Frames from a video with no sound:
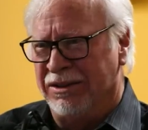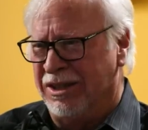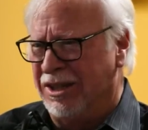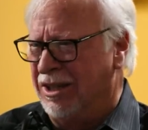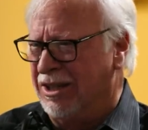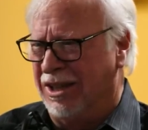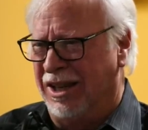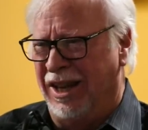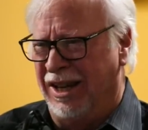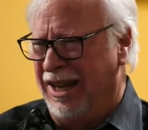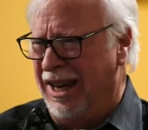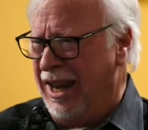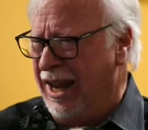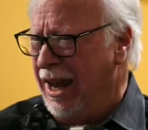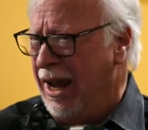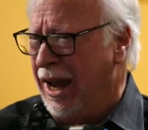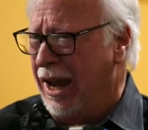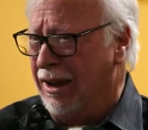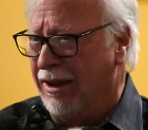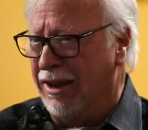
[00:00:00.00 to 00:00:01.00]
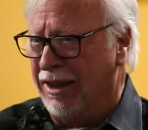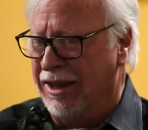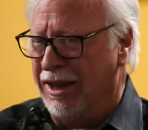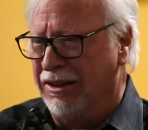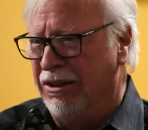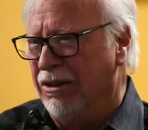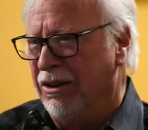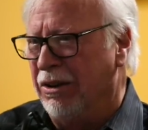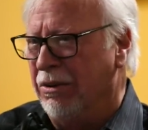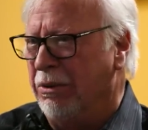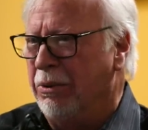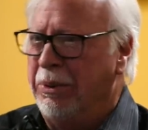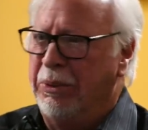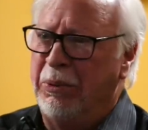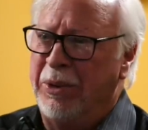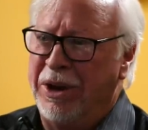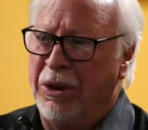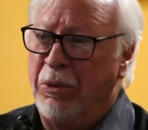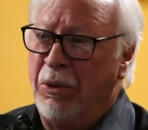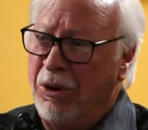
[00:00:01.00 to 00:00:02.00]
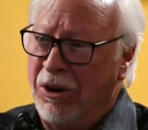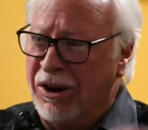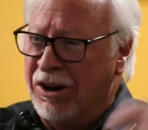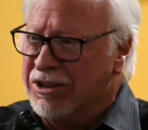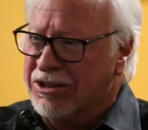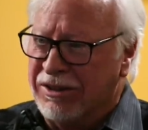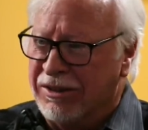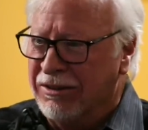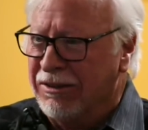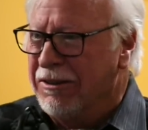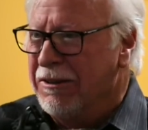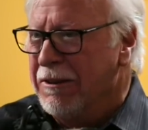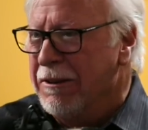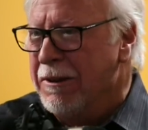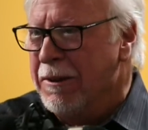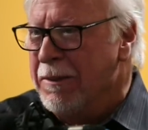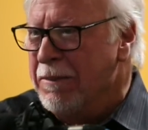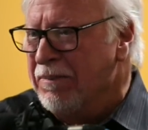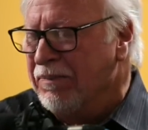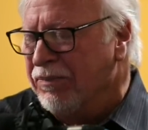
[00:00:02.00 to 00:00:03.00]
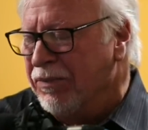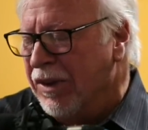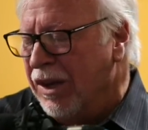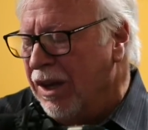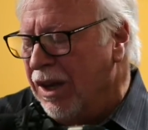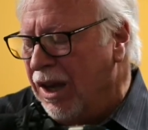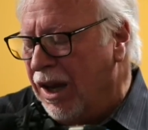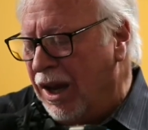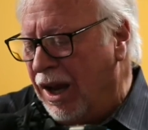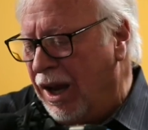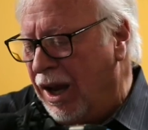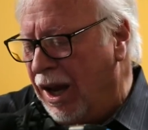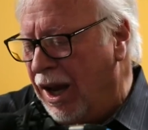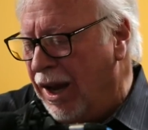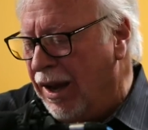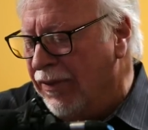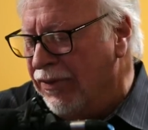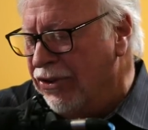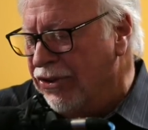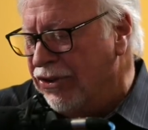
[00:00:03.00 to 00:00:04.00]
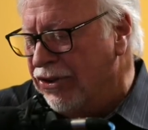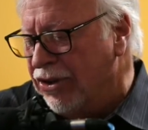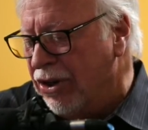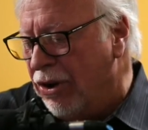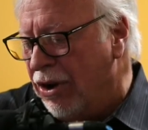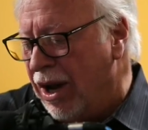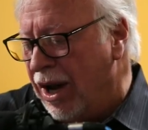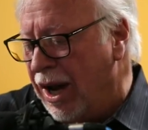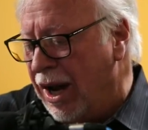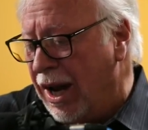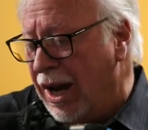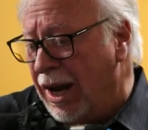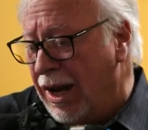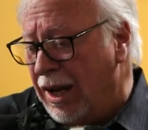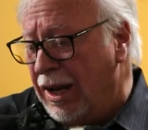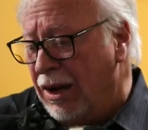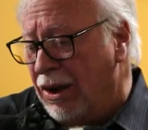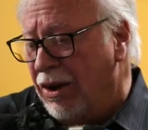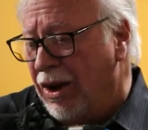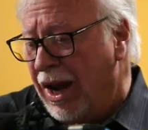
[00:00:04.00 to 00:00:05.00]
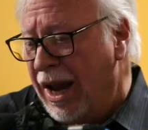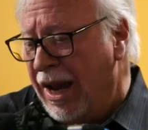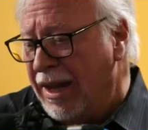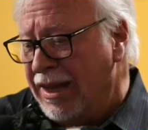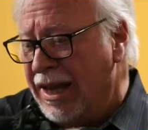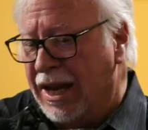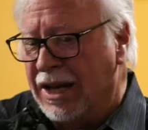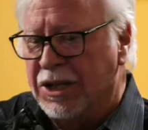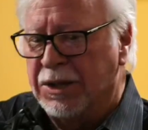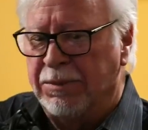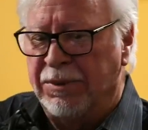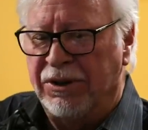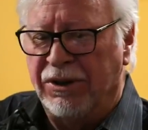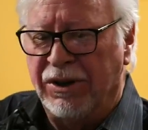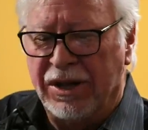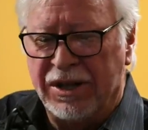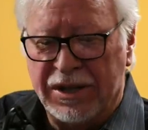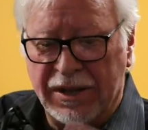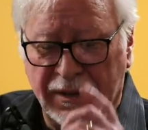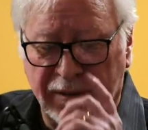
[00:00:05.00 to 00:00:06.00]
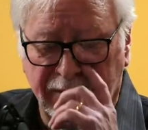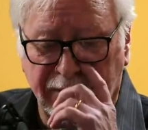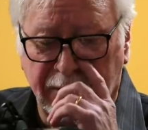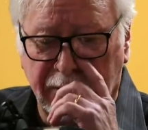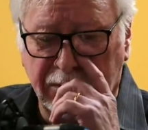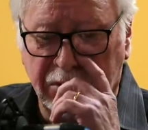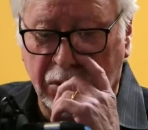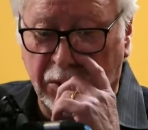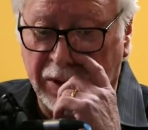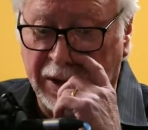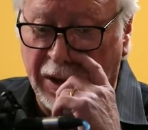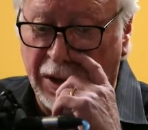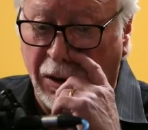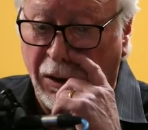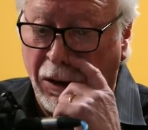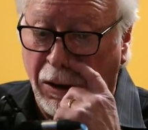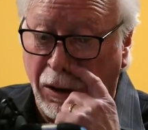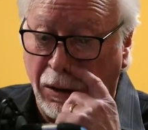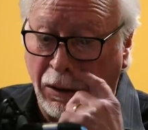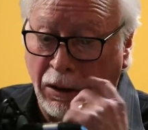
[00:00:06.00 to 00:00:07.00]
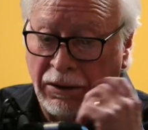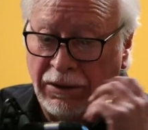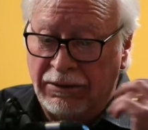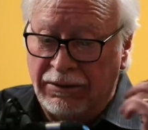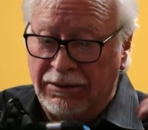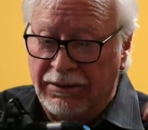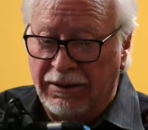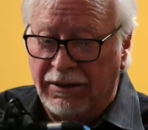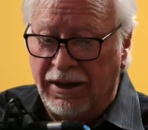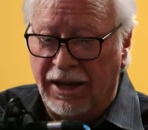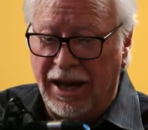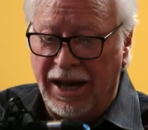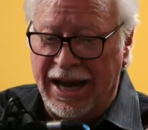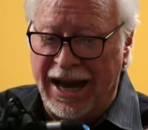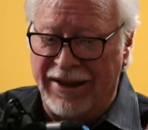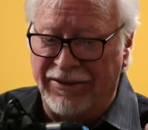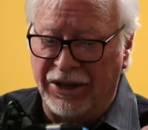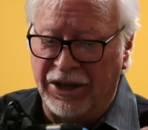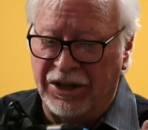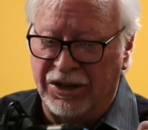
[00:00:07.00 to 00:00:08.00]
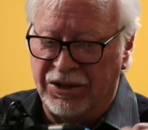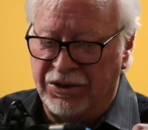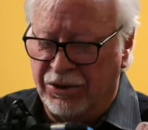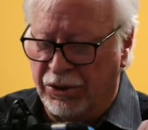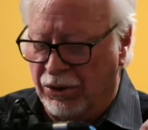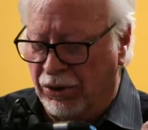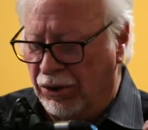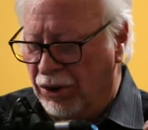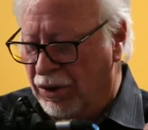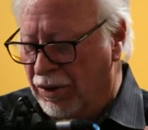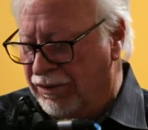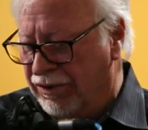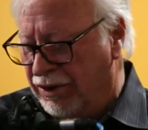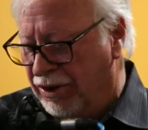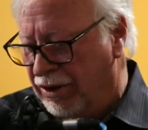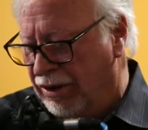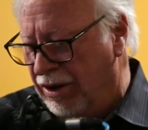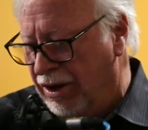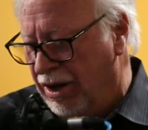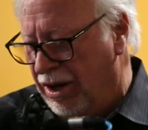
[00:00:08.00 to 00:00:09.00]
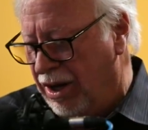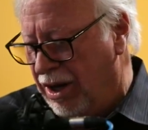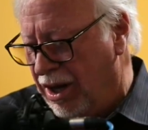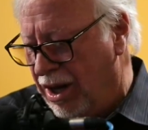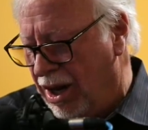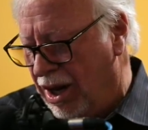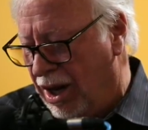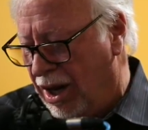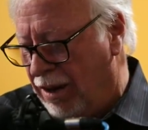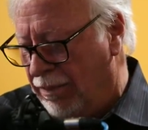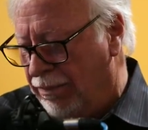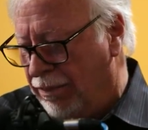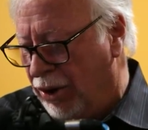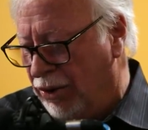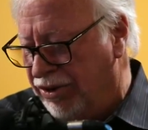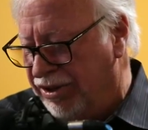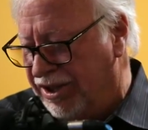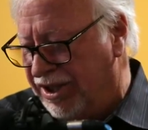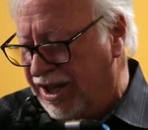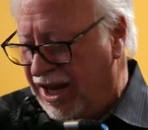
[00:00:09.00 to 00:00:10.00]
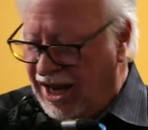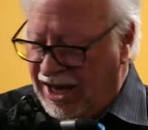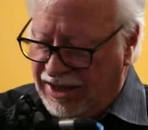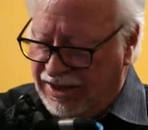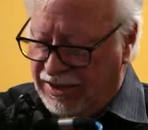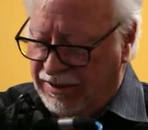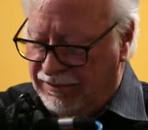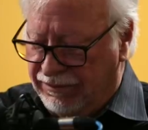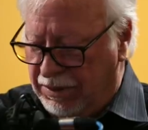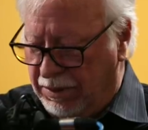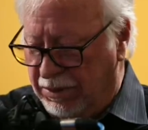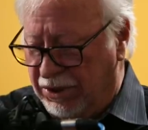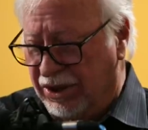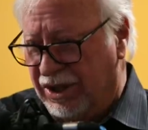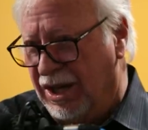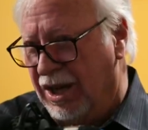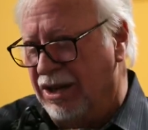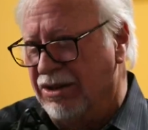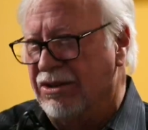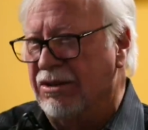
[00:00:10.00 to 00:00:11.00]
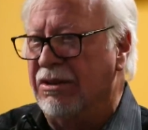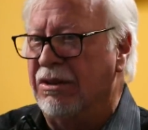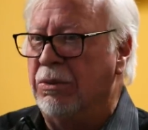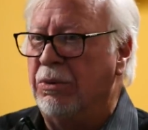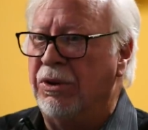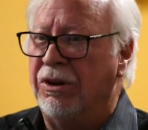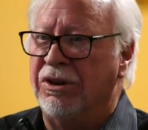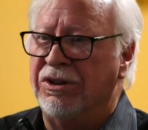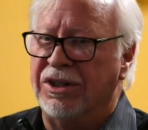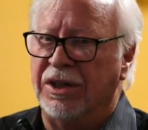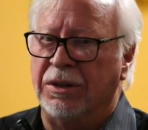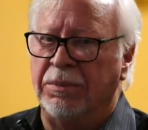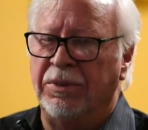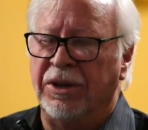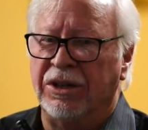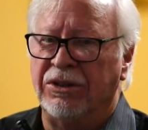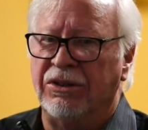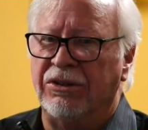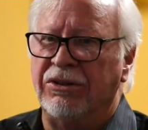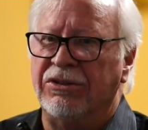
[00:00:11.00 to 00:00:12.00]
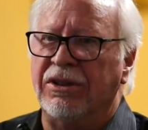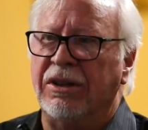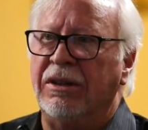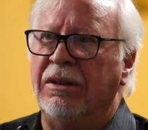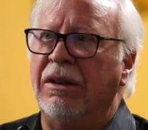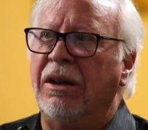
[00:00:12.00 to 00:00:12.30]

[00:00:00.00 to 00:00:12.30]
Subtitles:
It was just like, yeah. And then, it would win awards. And so I had that experience of doing it all and having control over both sides of communication, the words and the pictures.